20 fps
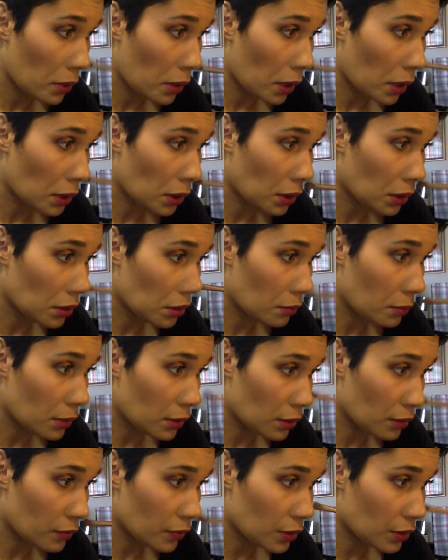Add a little bit
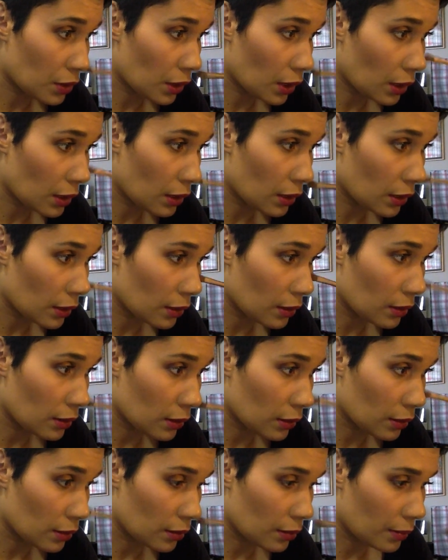of shade here, a
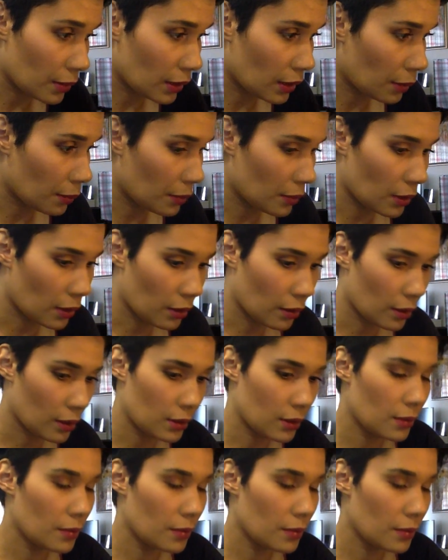little bit, I put a lot.